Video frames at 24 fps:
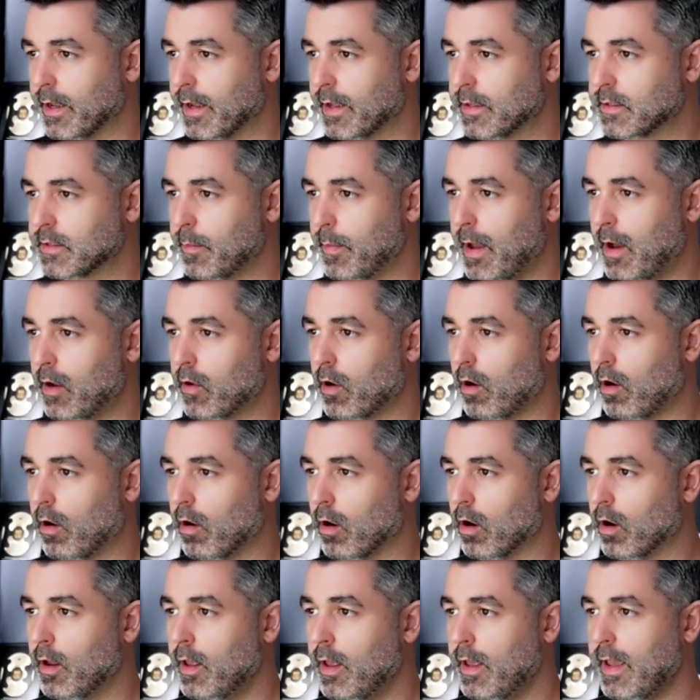It's about
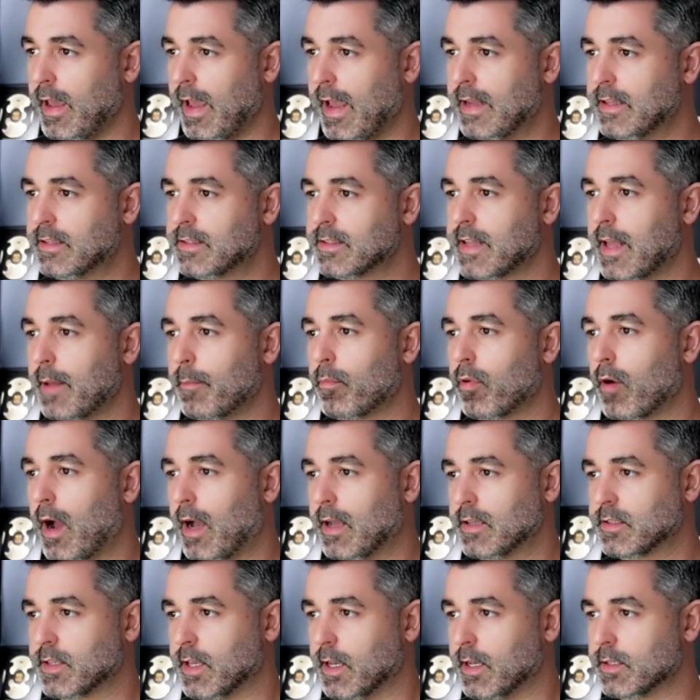our 8-step
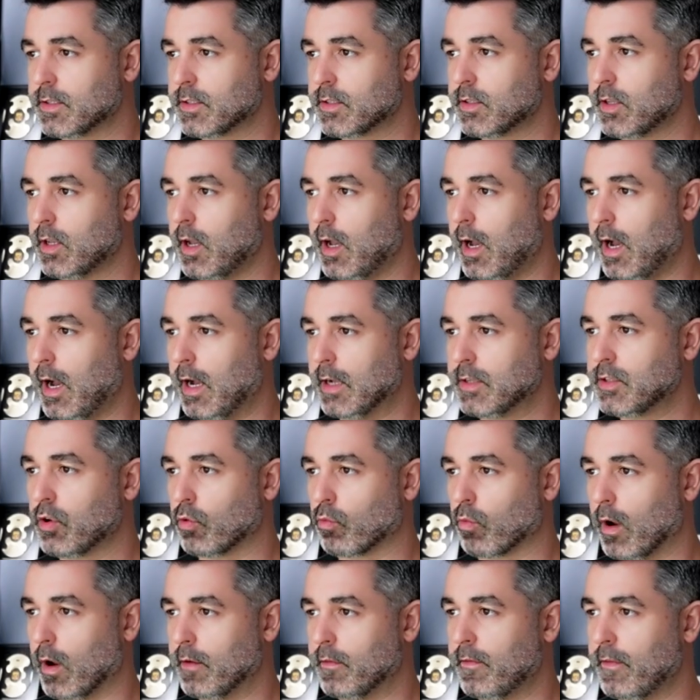process to
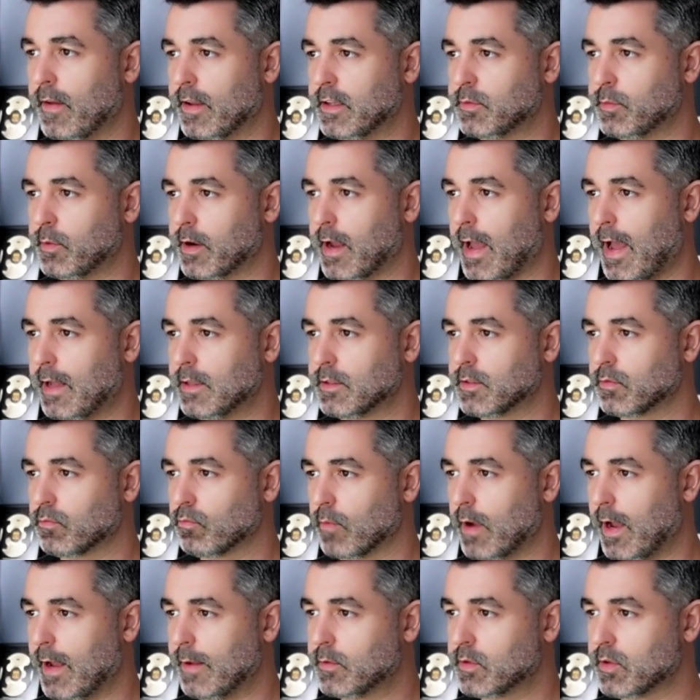run Facebook ads, right?